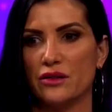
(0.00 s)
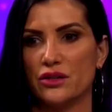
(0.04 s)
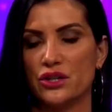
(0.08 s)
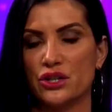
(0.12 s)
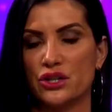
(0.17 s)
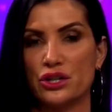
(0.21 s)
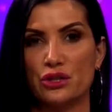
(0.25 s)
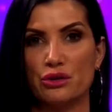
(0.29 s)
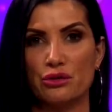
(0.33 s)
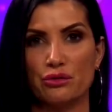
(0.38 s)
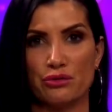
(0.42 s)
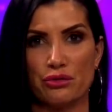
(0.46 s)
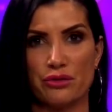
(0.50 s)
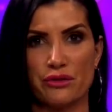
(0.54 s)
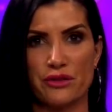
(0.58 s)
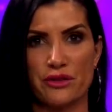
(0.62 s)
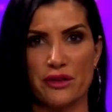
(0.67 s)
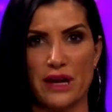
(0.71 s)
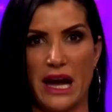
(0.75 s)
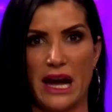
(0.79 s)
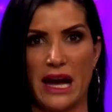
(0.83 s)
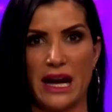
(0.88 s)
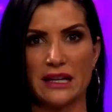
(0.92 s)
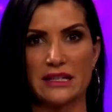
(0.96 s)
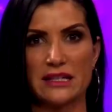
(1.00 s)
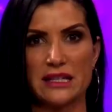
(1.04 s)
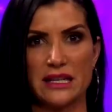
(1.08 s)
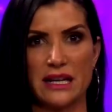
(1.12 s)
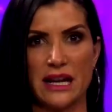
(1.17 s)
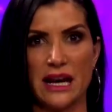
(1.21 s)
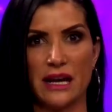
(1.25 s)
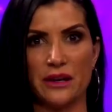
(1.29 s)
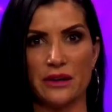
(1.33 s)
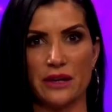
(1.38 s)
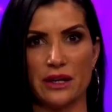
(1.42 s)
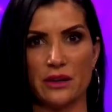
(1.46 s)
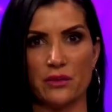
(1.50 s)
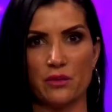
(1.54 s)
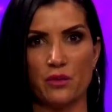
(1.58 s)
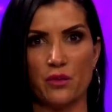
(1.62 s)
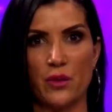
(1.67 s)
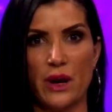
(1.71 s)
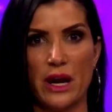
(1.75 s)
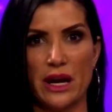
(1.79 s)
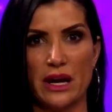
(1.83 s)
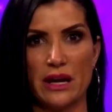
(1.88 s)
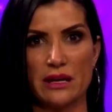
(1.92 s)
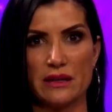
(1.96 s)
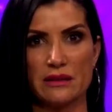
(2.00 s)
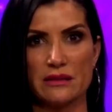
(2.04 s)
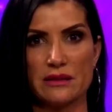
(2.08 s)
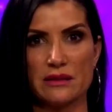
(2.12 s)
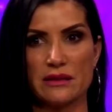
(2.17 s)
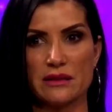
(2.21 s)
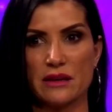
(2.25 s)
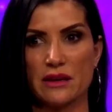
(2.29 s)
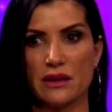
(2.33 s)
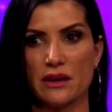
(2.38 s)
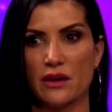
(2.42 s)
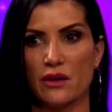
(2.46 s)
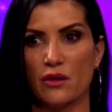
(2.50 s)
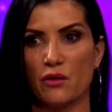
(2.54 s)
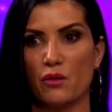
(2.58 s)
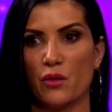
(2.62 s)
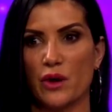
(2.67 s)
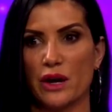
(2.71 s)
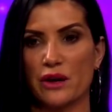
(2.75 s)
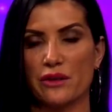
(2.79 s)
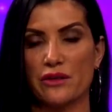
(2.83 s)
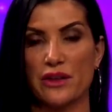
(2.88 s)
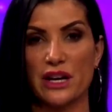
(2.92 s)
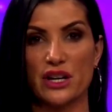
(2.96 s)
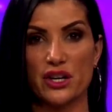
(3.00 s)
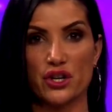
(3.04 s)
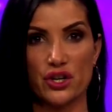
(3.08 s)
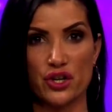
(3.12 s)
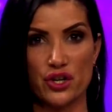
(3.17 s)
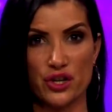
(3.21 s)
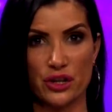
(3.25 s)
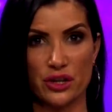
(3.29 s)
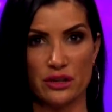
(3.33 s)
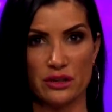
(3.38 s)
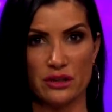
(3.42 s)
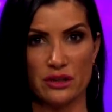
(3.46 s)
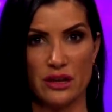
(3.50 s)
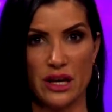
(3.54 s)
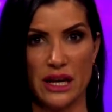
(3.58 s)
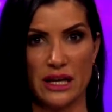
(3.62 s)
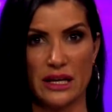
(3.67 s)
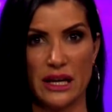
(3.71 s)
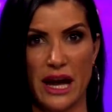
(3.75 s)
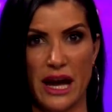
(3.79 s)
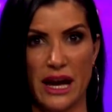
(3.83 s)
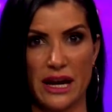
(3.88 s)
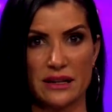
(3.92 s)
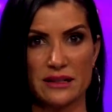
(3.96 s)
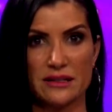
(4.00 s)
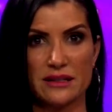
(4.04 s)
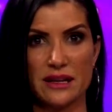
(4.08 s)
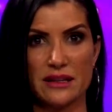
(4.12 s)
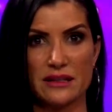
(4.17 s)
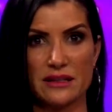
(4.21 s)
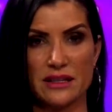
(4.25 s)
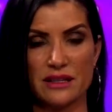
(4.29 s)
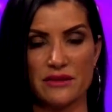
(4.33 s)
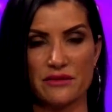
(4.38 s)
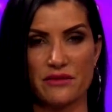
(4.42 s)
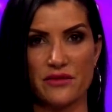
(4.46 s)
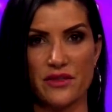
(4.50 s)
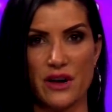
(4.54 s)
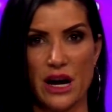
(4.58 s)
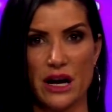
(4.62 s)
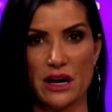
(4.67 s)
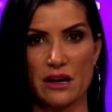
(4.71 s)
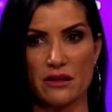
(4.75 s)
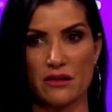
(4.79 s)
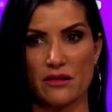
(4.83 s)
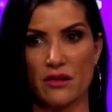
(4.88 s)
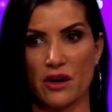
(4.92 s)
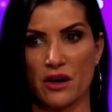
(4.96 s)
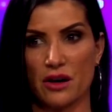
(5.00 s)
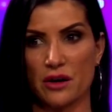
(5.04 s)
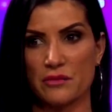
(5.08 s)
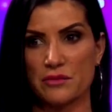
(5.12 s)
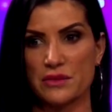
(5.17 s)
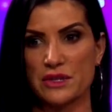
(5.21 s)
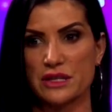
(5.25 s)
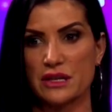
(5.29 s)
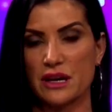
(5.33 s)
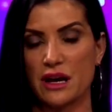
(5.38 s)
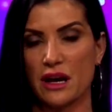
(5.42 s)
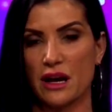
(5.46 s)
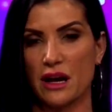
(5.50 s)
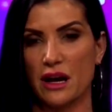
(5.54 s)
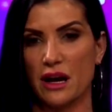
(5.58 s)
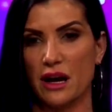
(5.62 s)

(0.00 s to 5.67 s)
youth acting out in ways where they shouldn't and accessing firearms,